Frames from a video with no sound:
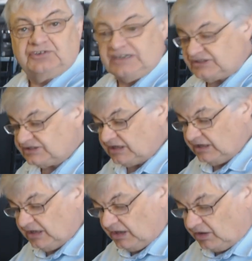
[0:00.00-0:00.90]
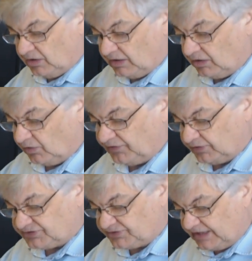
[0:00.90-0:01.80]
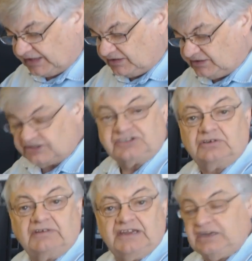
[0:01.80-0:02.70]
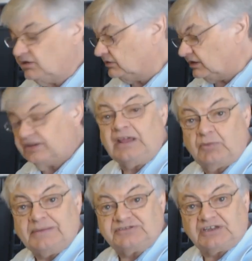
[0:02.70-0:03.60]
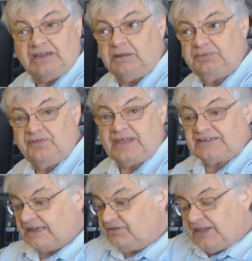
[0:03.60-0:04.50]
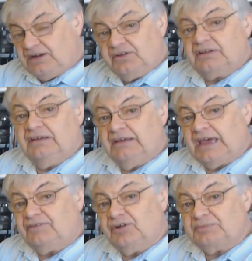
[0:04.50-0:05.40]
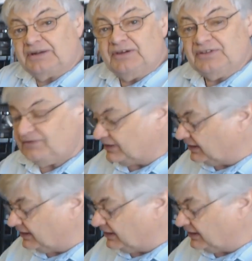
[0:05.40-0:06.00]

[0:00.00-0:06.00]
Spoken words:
address of the Australian Digital Radio in their website. I'll put that down there. Look, have a look below the